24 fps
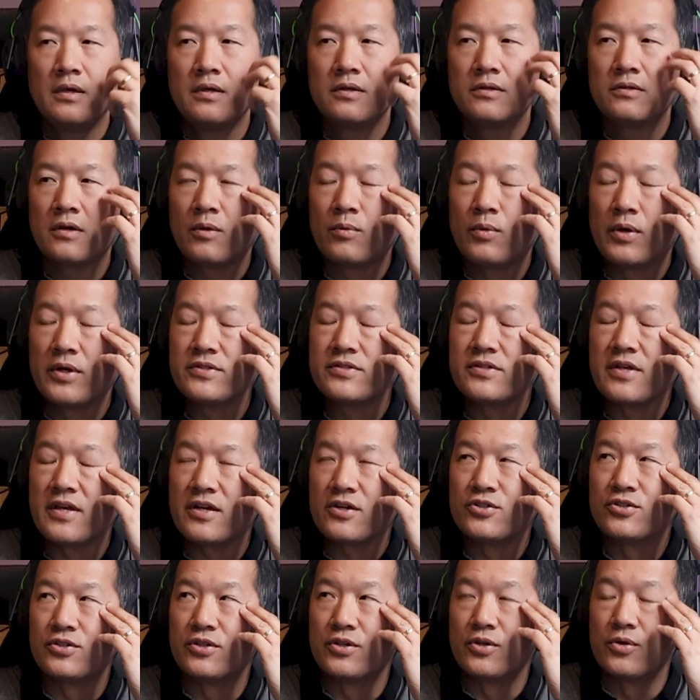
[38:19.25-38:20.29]
So I was
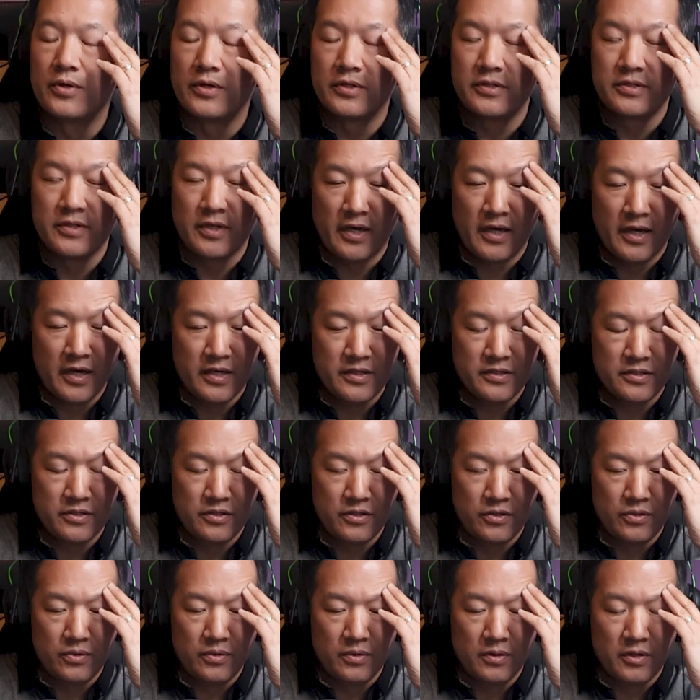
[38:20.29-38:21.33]
actually going to ask
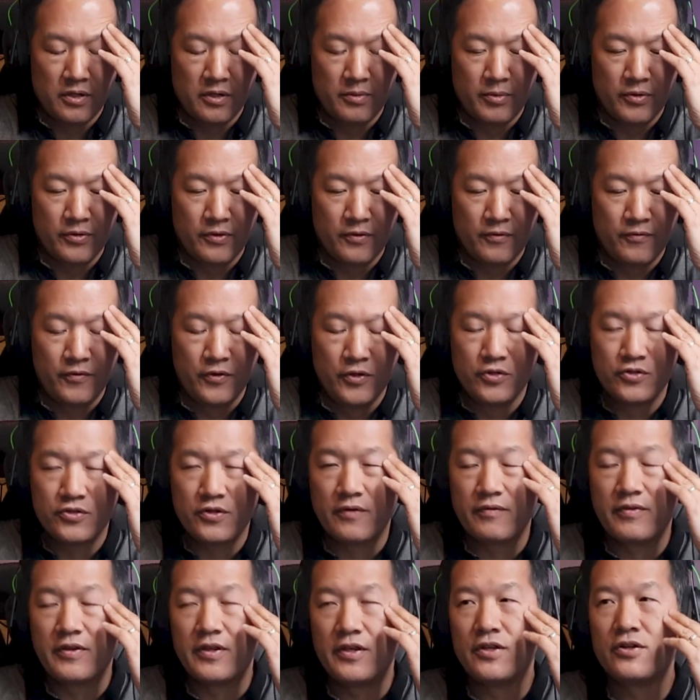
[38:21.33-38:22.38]
you about the future
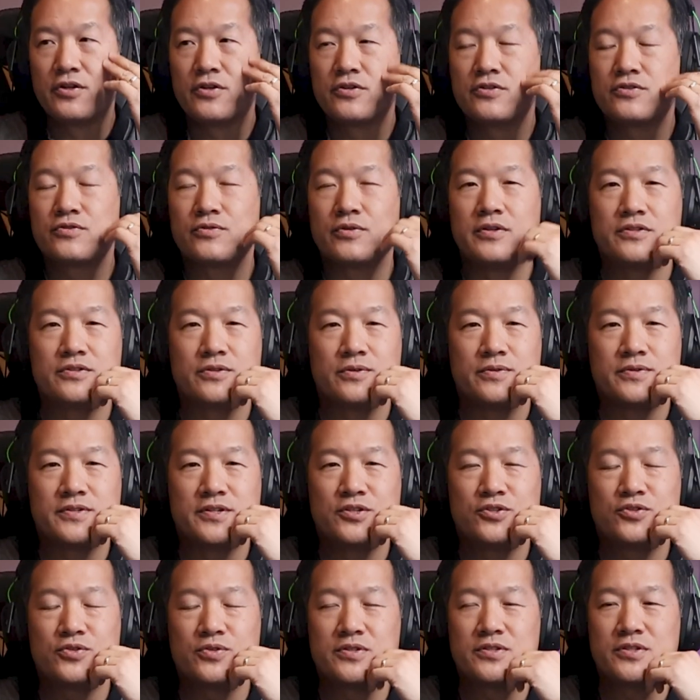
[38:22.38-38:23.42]
of the industry. So it's
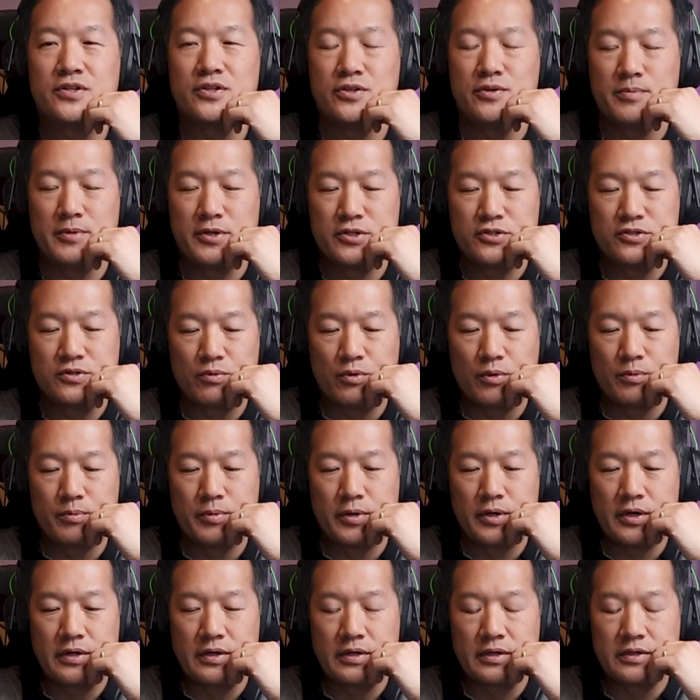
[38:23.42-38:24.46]
interesting you mentioned
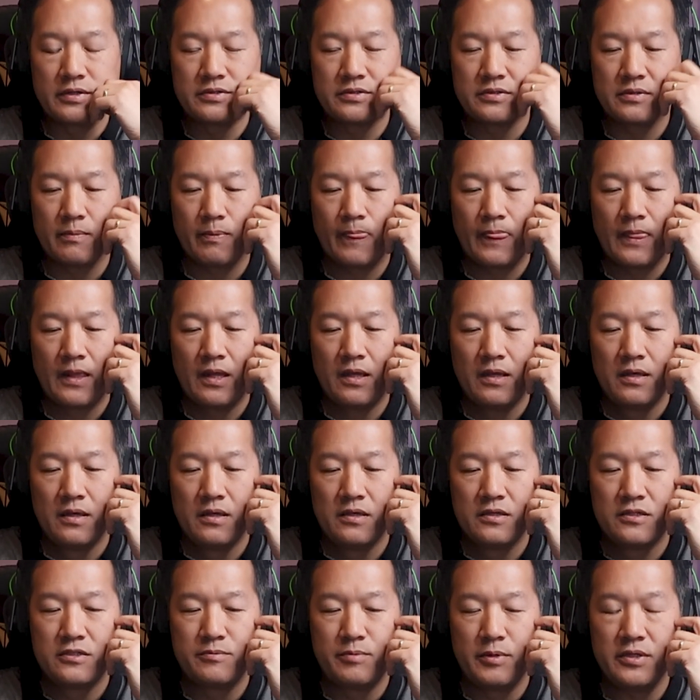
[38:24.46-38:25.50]
robotics.
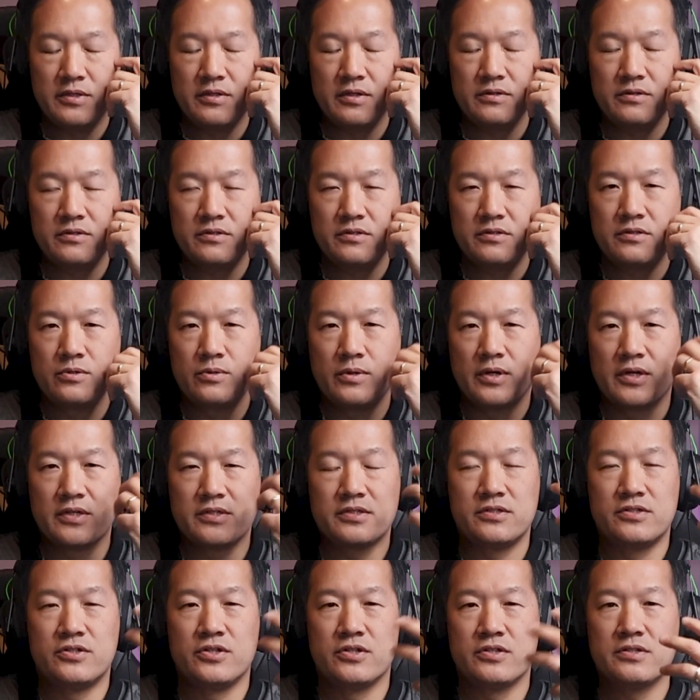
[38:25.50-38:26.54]
Speak to
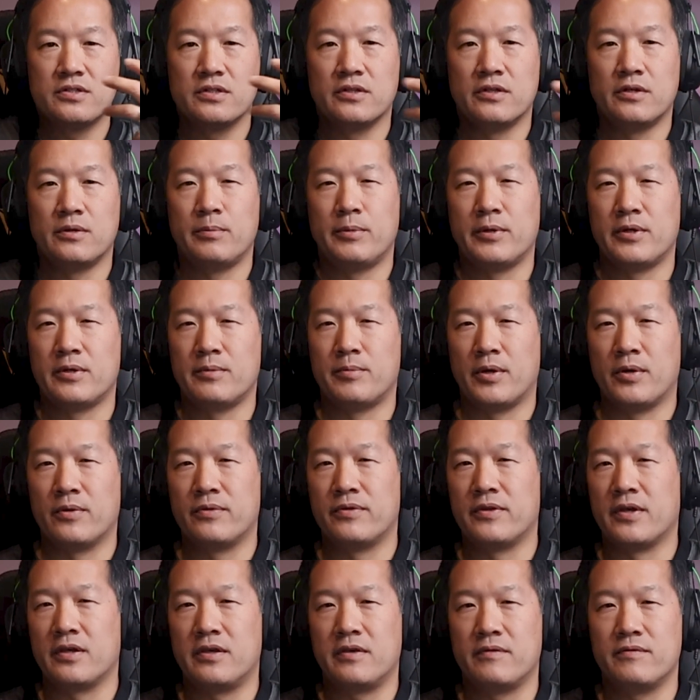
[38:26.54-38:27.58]
us just a little bit about
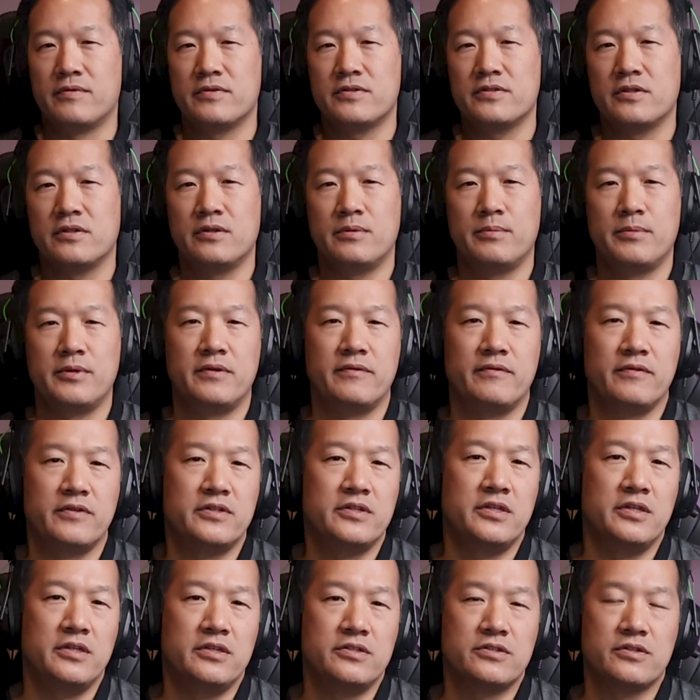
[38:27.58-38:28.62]
that. Give us a little bit of a
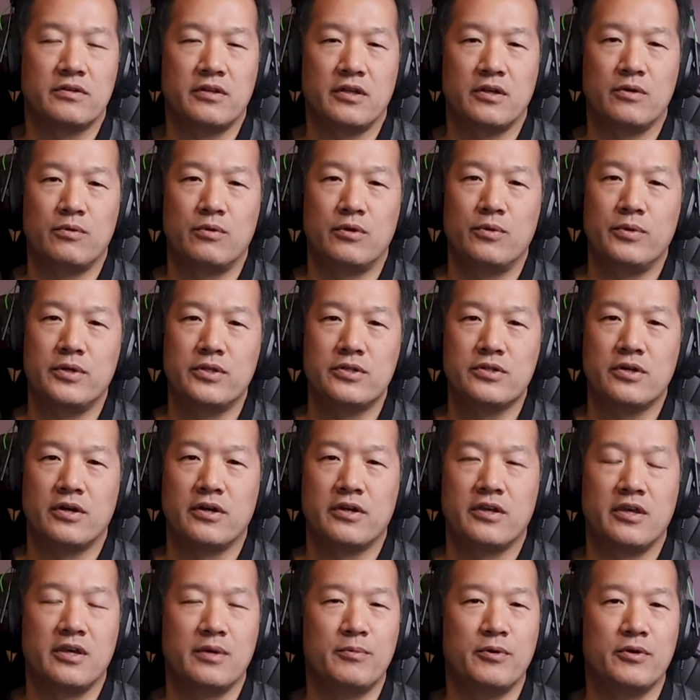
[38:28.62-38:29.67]
teaser. Like, what are we
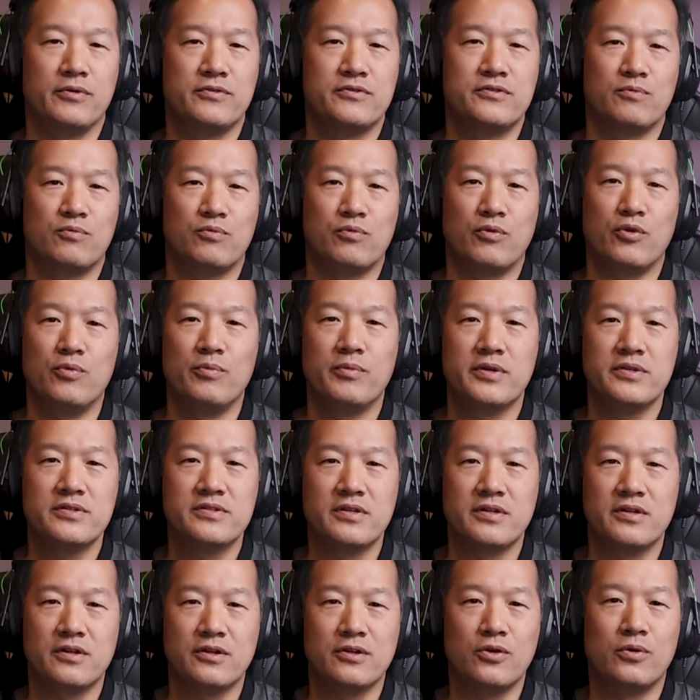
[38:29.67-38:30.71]
talking about? Some Roombas
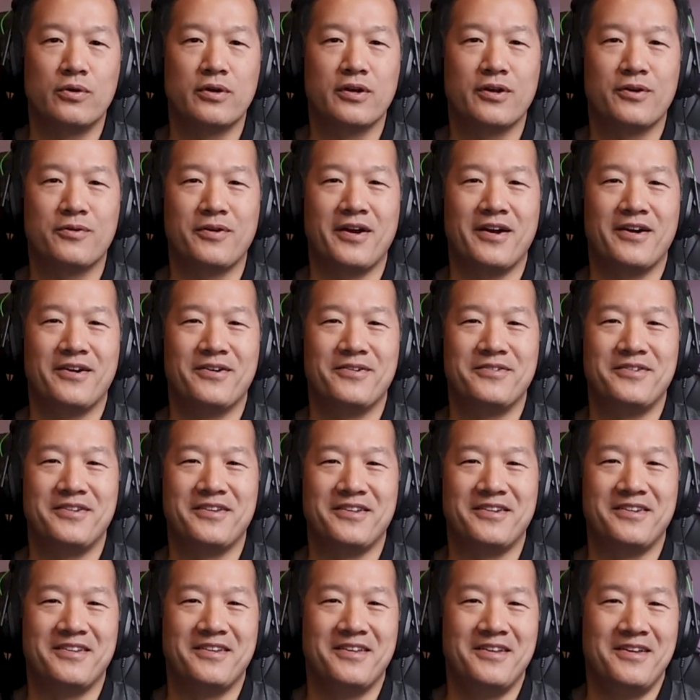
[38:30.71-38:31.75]
that are going around
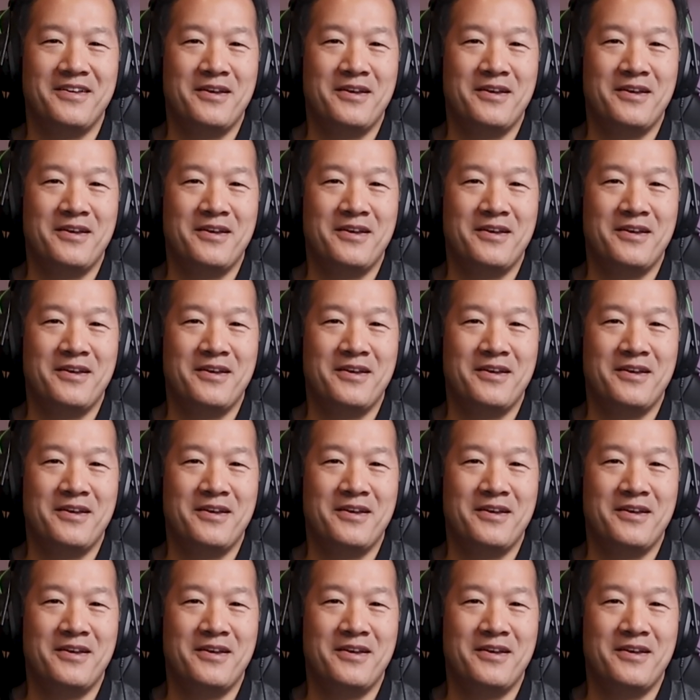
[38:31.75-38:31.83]
and